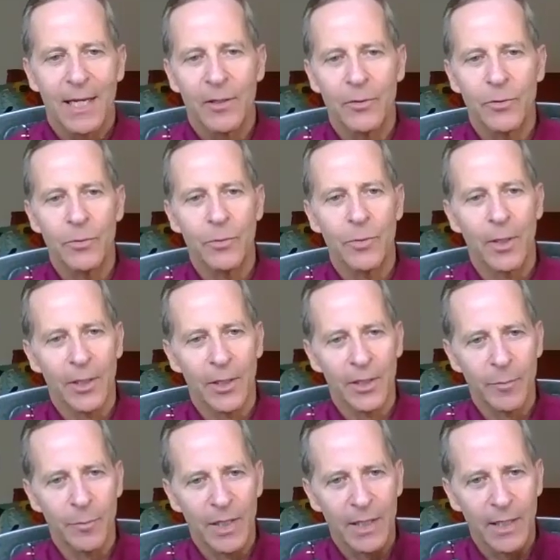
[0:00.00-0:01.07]
who are going to
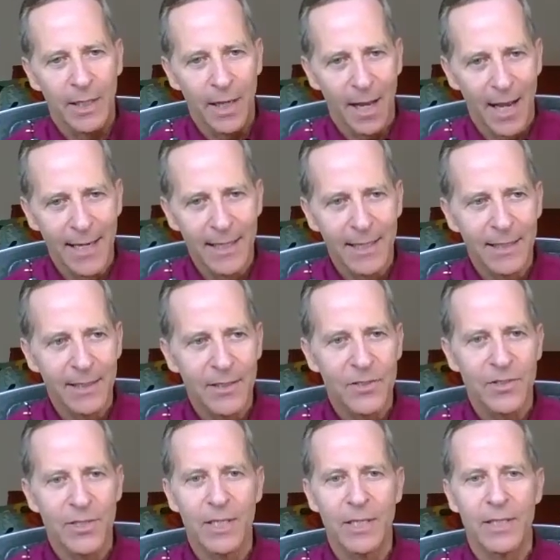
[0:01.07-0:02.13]
be guiding the
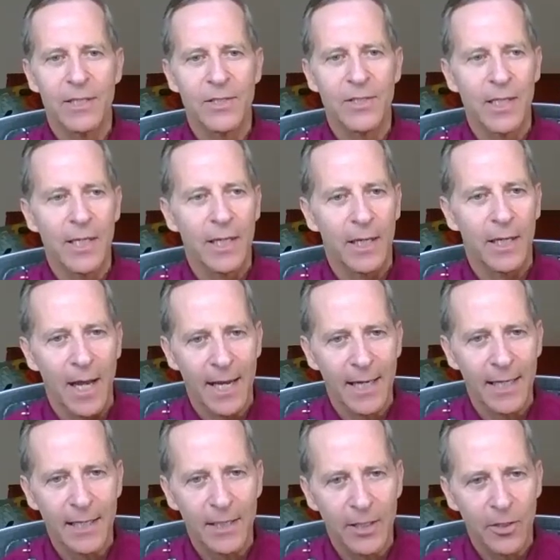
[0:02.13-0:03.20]
CDC,
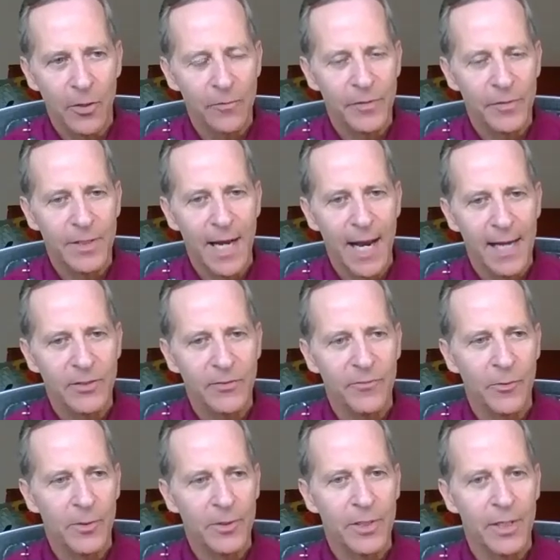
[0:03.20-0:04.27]
guiding the COVID task
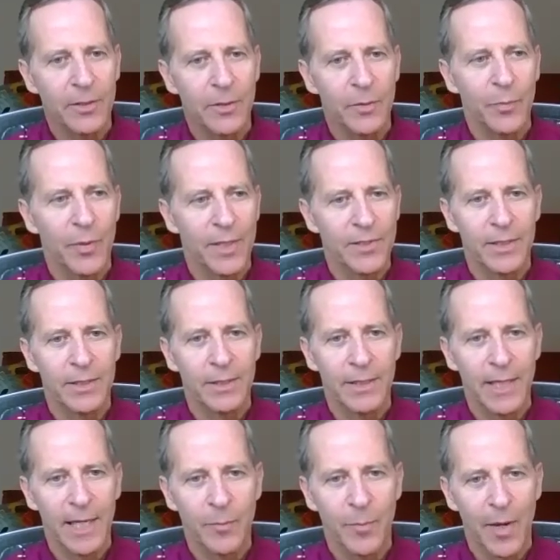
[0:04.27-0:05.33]
force under
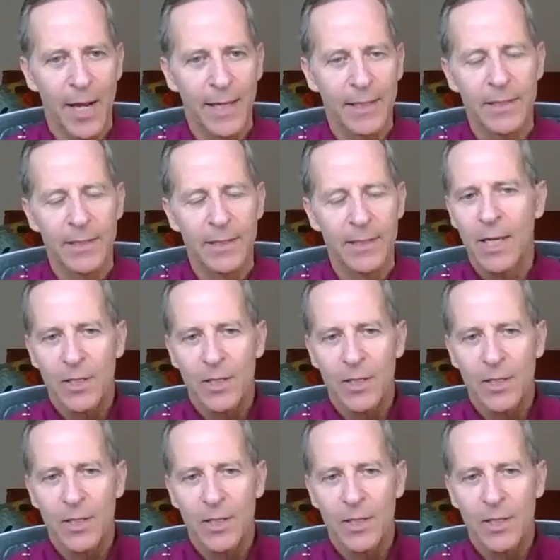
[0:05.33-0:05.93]
President-elect Biden.